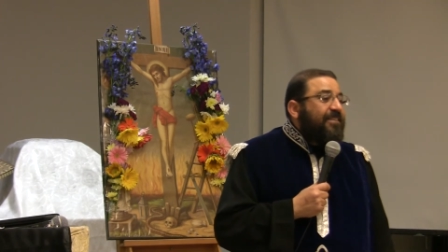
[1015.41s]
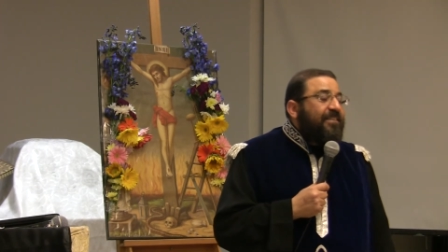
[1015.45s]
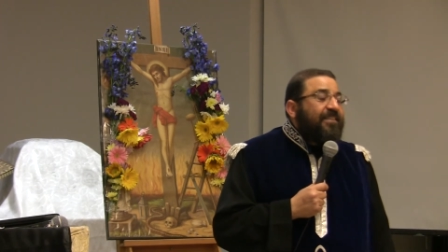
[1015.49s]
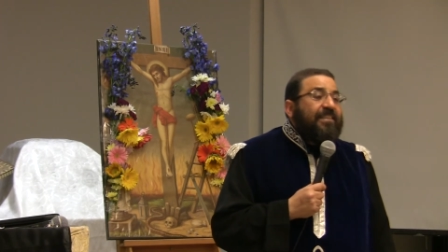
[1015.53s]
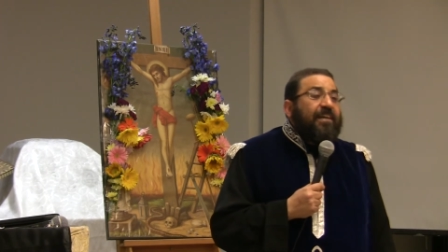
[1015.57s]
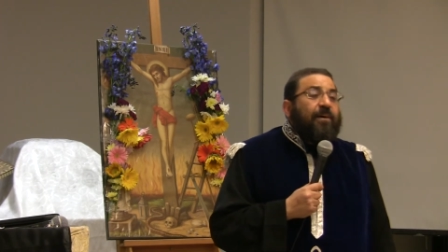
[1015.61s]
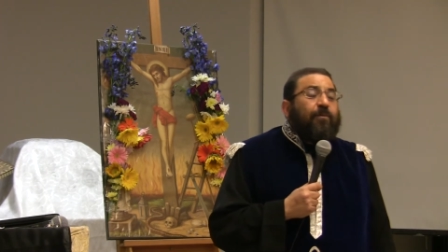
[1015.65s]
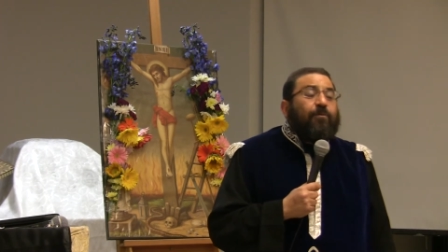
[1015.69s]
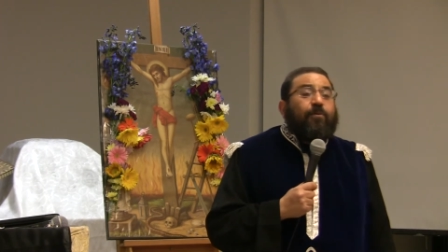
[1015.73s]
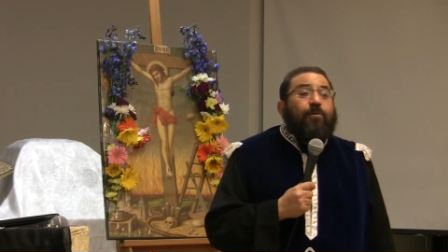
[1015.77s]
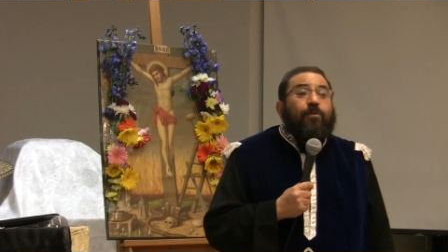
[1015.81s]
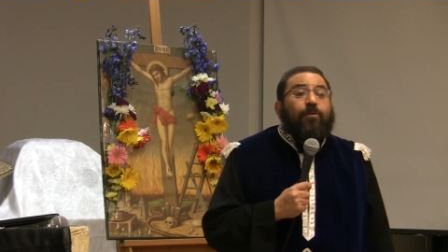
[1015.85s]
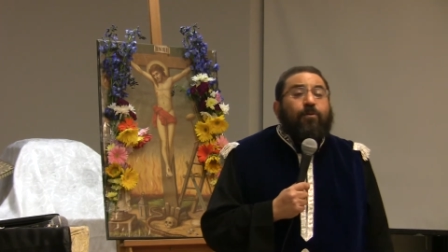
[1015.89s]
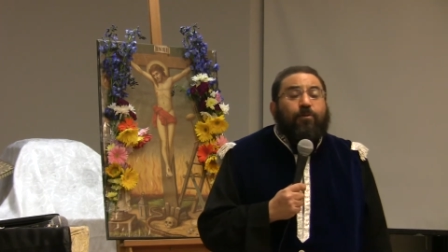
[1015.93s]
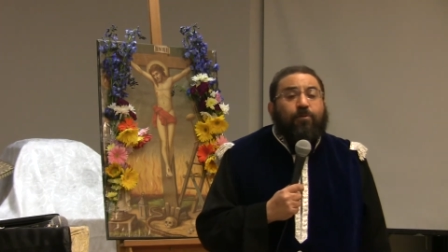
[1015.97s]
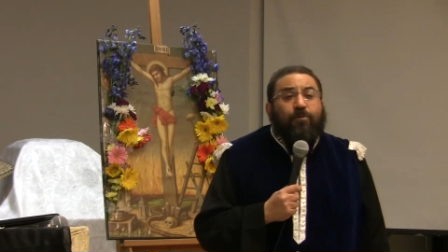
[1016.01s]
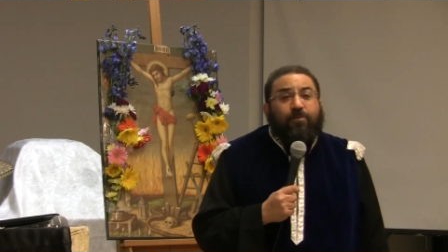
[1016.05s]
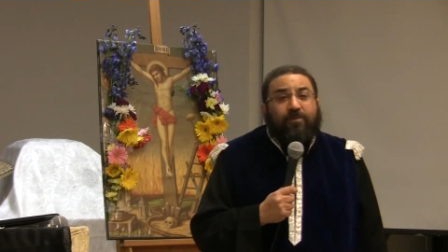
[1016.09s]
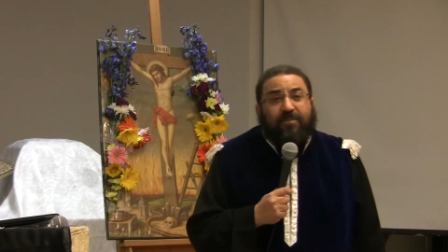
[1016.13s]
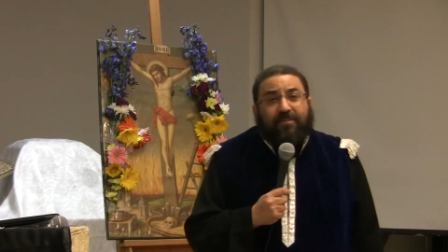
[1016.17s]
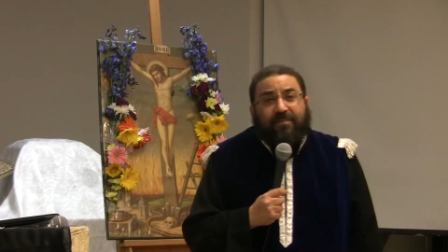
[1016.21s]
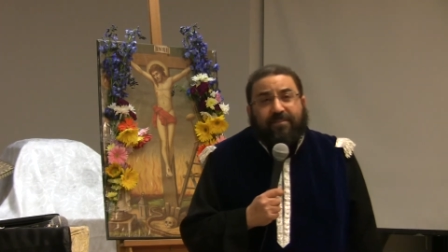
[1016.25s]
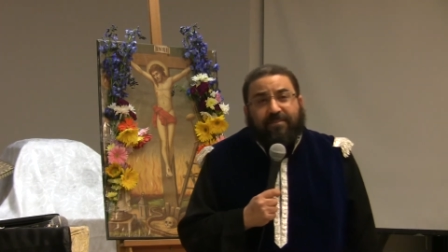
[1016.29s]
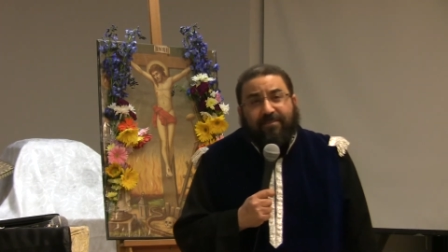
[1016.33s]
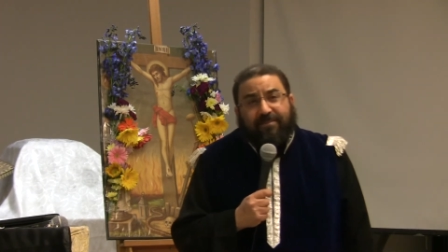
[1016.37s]

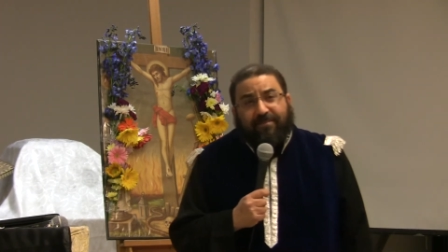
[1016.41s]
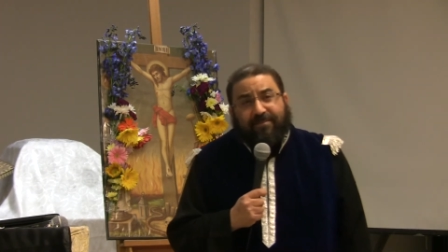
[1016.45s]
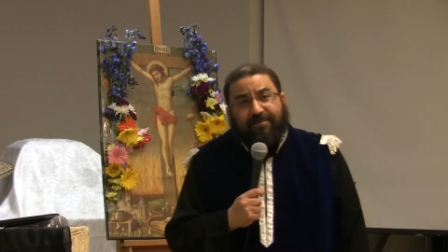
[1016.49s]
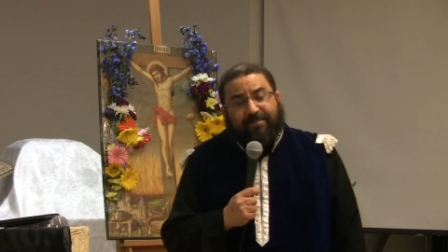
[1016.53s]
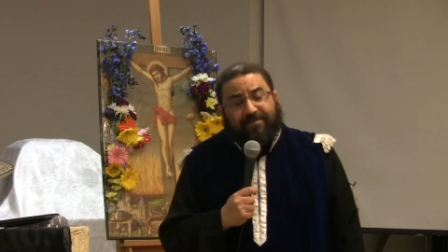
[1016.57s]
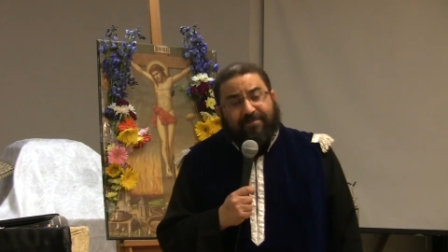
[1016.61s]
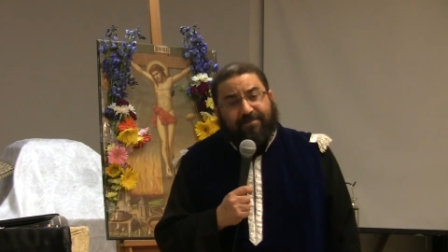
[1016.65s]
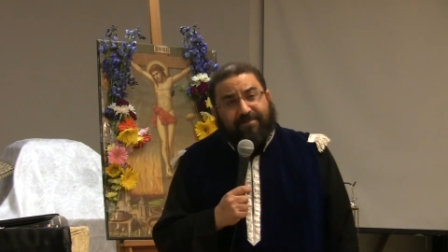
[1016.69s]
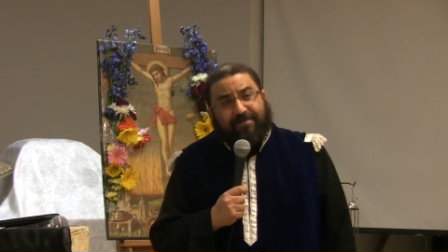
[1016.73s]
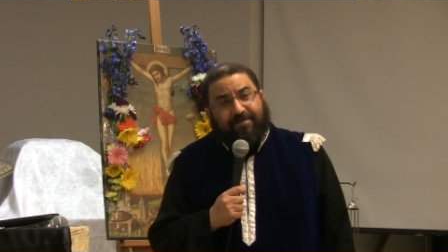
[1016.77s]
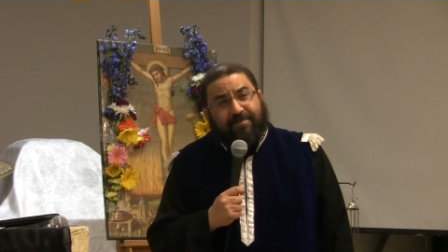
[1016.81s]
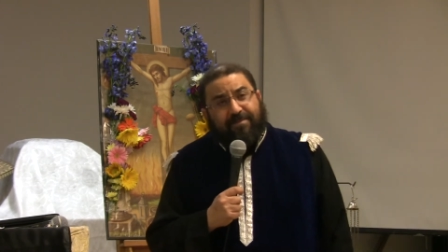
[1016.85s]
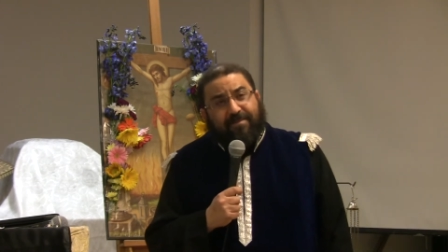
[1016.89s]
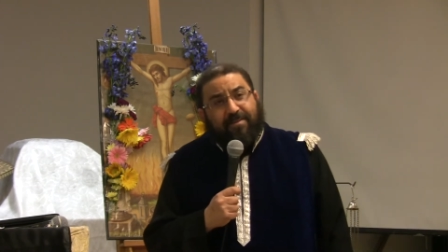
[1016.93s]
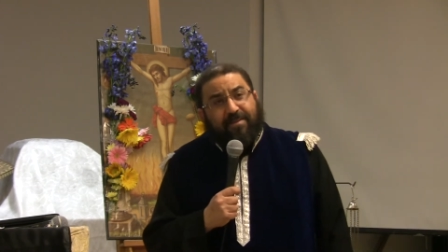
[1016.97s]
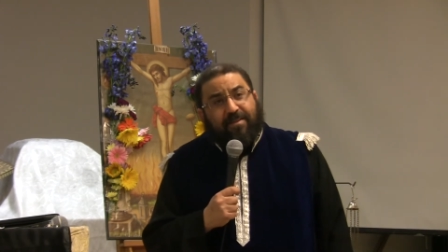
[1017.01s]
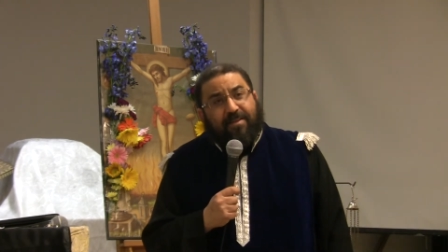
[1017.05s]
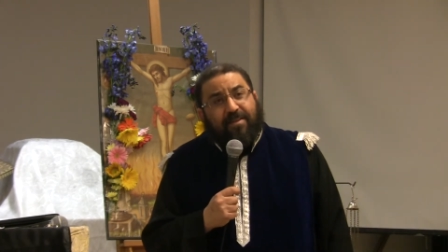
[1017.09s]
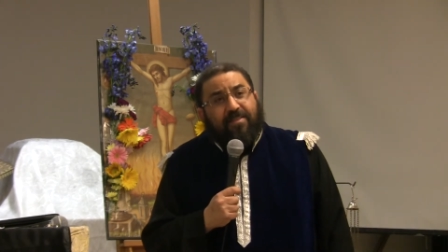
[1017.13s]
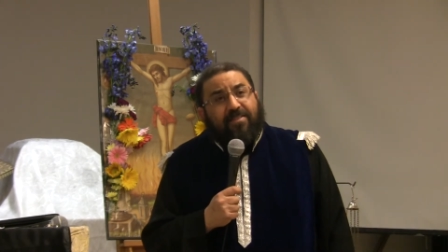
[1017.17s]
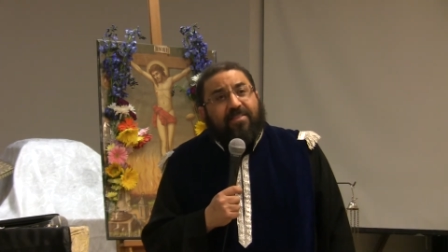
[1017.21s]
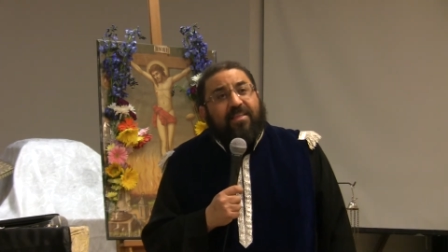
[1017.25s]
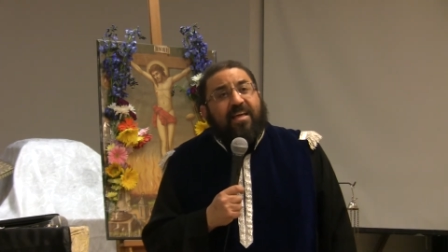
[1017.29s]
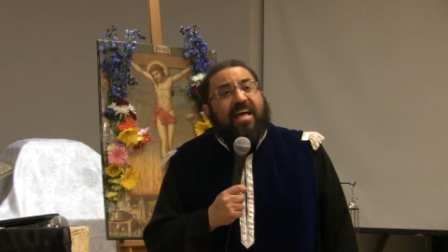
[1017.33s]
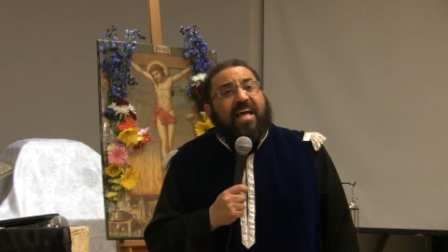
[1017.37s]
Download
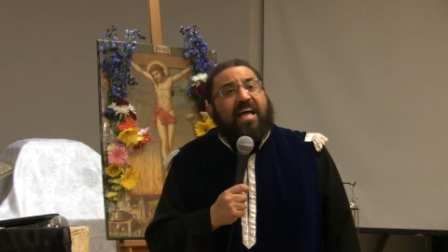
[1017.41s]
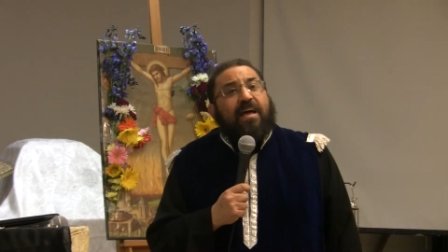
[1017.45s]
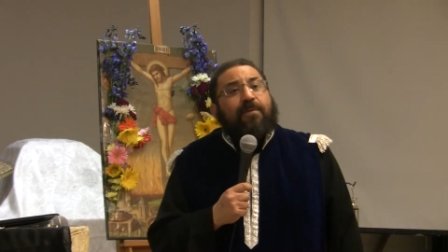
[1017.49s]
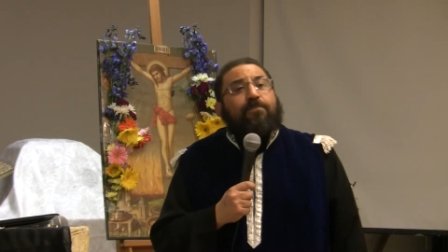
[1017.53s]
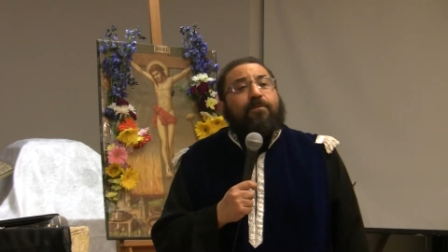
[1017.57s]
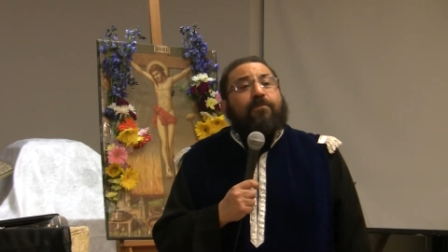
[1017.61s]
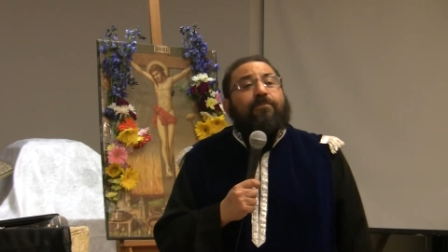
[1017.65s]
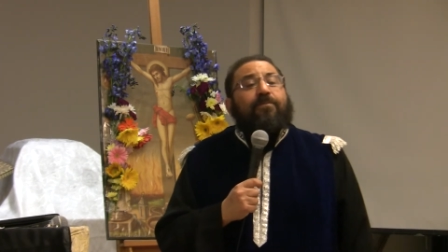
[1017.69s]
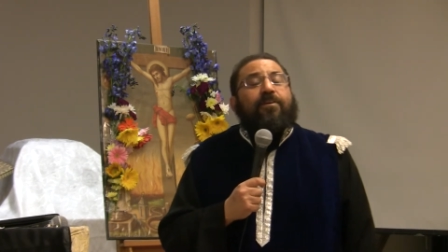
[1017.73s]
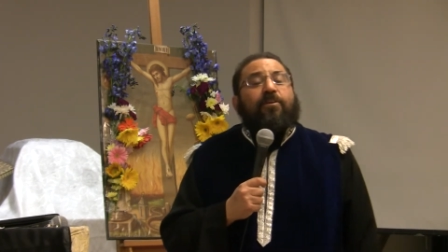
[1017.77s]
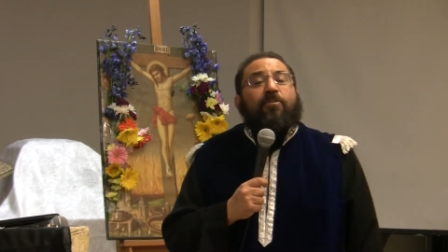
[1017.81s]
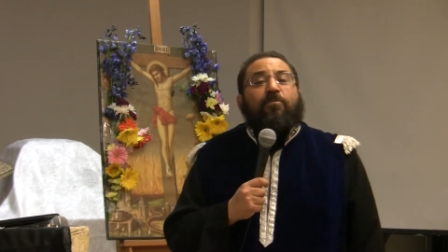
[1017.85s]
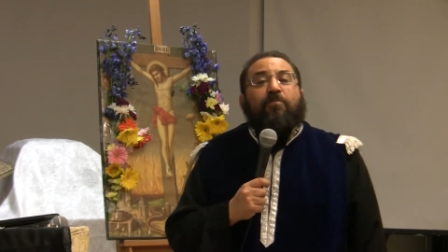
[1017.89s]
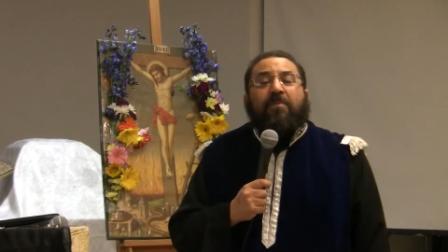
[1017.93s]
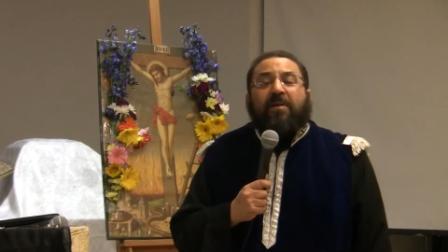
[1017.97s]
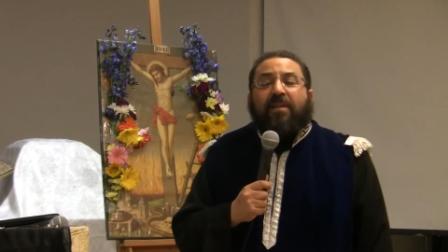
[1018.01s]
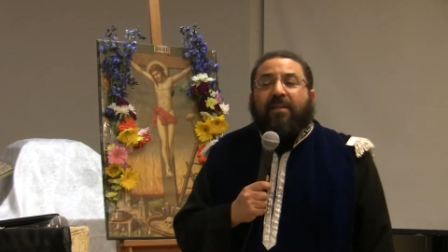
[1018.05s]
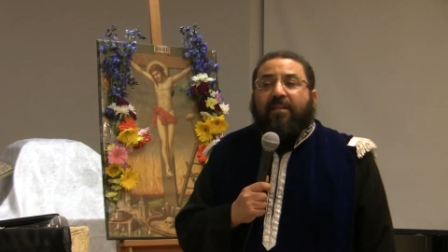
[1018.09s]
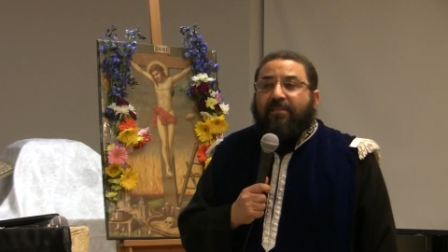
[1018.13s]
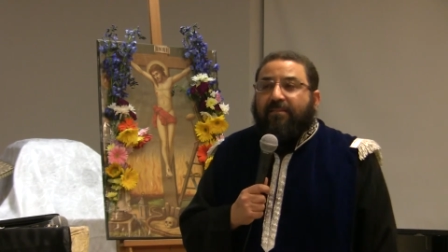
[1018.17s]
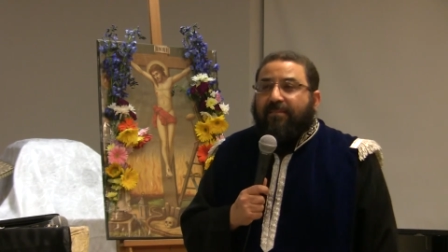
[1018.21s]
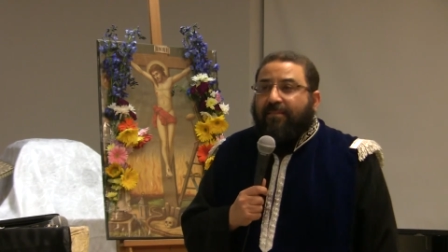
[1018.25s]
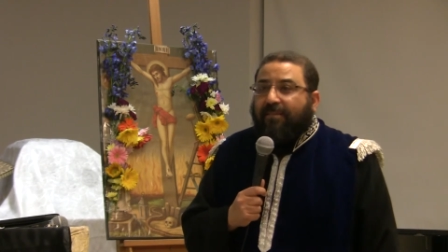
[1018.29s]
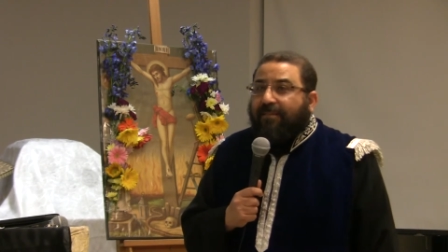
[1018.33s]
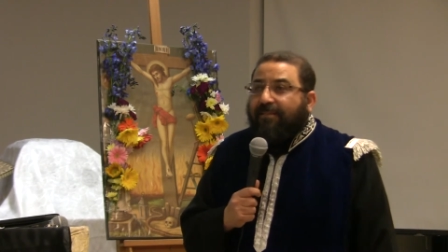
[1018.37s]
the app of
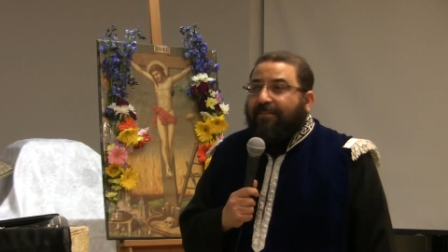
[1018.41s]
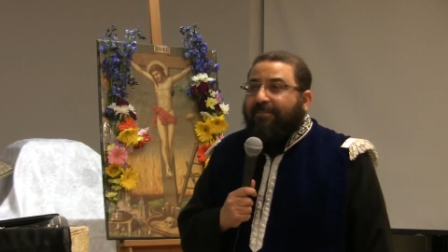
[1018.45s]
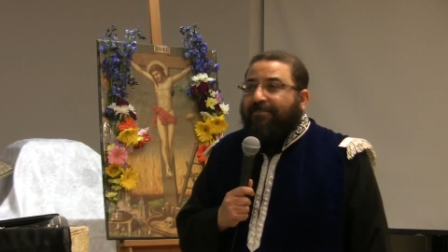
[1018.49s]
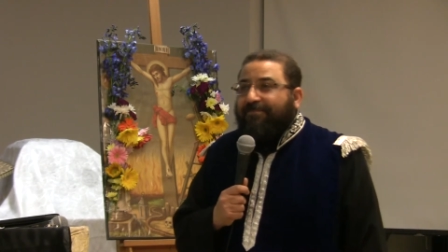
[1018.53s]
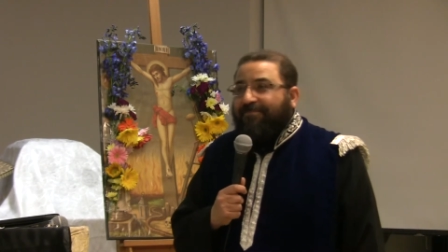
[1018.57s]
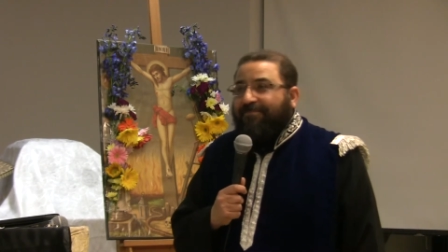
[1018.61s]
humility